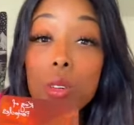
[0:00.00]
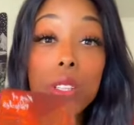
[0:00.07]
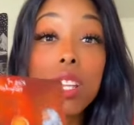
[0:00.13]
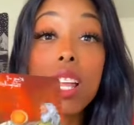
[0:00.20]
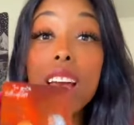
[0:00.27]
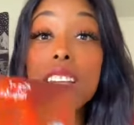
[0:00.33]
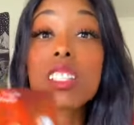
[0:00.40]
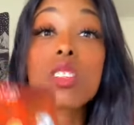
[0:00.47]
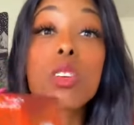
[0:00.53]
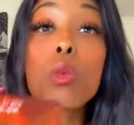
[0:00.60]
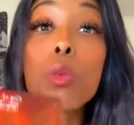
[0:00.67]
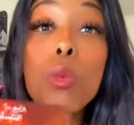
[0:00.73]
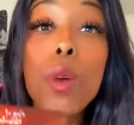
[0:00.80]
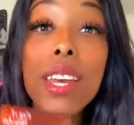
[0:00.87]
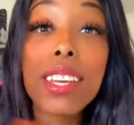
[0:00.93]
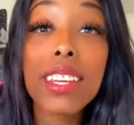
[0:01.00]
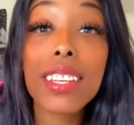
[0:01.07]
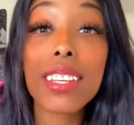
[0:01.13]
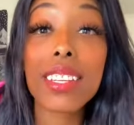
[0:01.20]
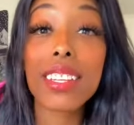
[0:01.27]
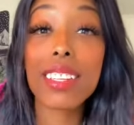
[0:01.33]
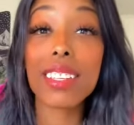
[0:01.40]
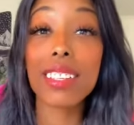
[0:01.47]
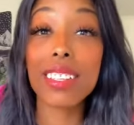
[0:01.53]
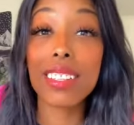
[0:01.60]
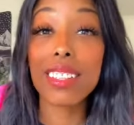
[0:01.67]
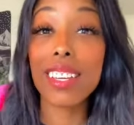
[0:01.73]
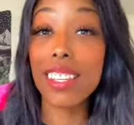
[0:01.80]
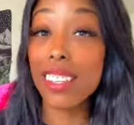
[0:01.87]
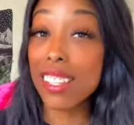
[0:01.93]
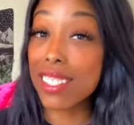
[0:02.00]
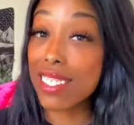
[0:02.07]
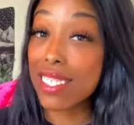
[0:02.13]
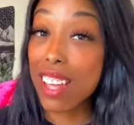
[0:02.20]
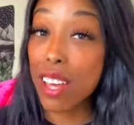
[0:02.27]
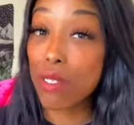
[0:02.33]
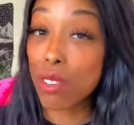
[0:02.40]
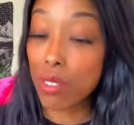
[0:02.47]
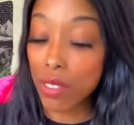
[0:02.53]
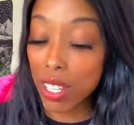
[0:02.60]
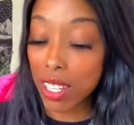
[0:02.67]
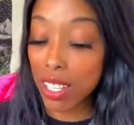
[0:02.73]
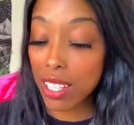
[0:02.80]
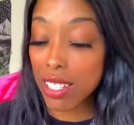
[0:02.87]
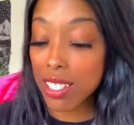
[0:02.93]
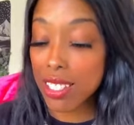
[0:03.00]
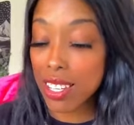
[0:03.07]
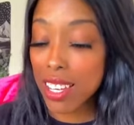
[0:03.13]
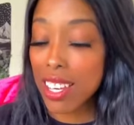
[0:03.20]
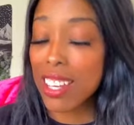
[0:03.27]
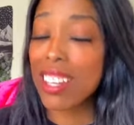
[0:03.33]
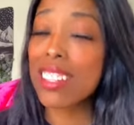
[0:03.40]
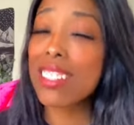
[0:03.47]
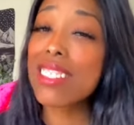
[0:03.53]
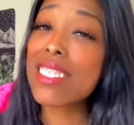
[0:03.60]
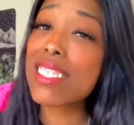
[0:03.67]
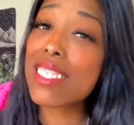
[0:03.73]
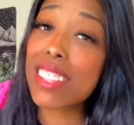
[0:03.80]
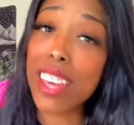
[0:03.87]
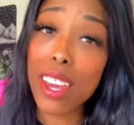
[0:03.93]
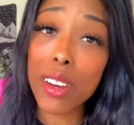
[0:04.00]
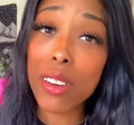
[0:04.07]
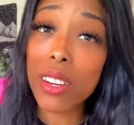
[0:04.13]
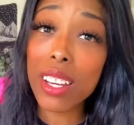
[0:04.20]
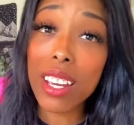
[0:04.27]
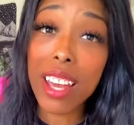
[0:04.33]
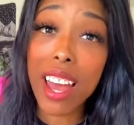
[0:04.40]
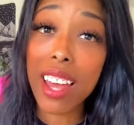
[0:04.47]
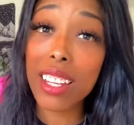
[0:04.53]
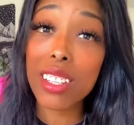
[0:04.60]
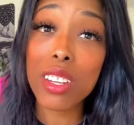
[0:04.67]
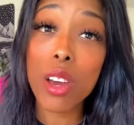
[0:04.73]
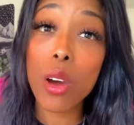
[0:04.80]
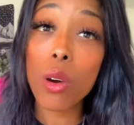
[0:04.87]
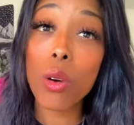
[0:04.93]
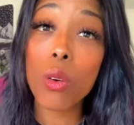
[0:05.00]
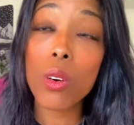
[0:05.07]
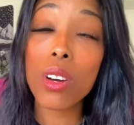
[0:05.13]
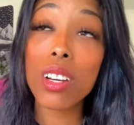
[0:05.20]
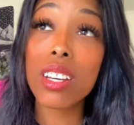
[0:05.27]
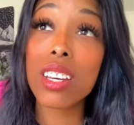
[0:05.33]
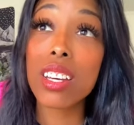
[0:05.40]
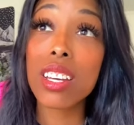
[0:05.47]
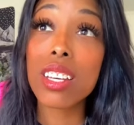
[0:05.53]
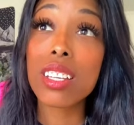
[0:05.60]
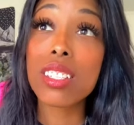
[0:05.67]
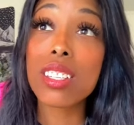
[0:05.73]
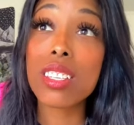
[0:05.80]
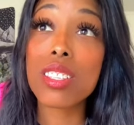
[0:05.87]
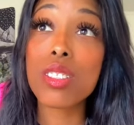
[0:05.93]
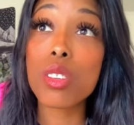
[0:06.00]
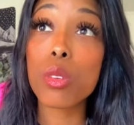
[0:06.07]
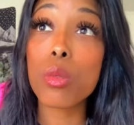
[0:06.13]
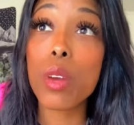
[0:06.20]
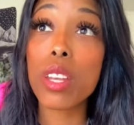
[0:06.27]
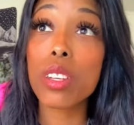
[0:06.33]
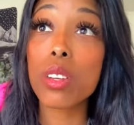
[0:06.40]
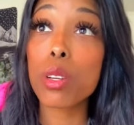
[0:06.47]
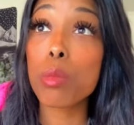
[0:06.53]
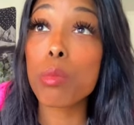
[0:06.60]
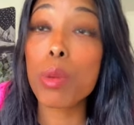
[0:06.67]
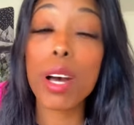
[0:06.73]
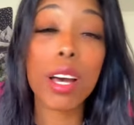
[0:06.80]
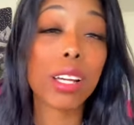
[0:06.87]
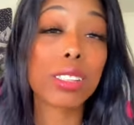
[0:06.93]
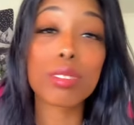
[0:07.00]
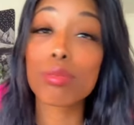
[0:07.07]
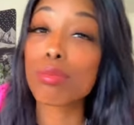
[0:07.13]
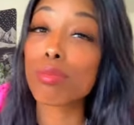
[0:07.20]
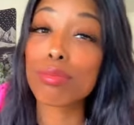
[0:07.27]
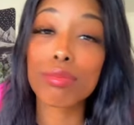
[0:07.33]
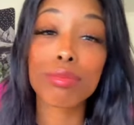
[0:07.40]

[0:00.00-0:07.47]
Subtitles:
you're aligned to win. In this life of ease, it's scary, I know, to surrender, but